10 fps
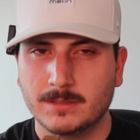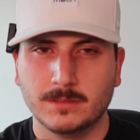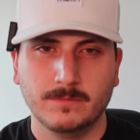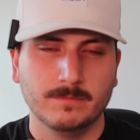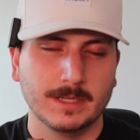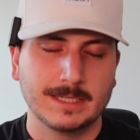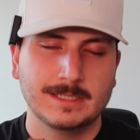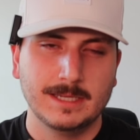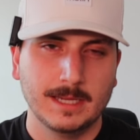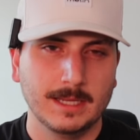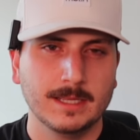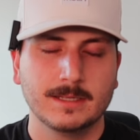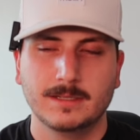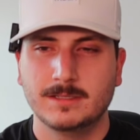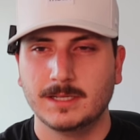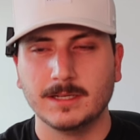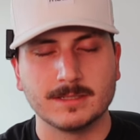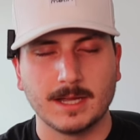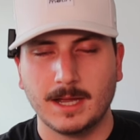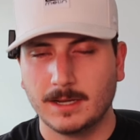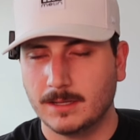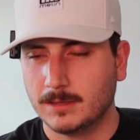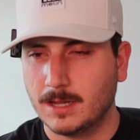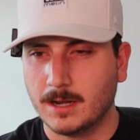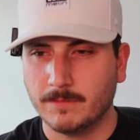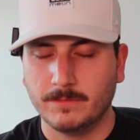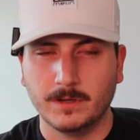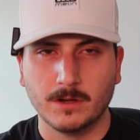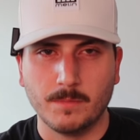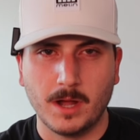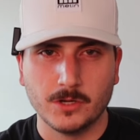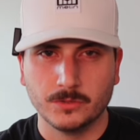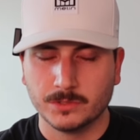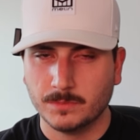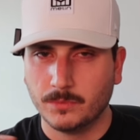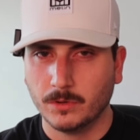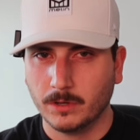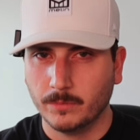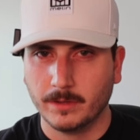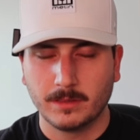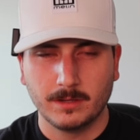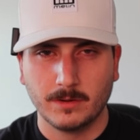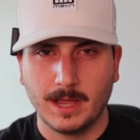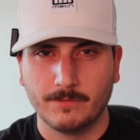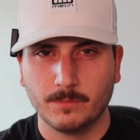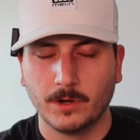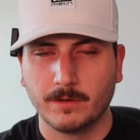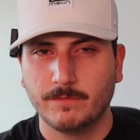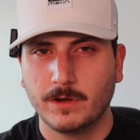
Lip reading: So like SIG's got a lot of, module support with, aftermarket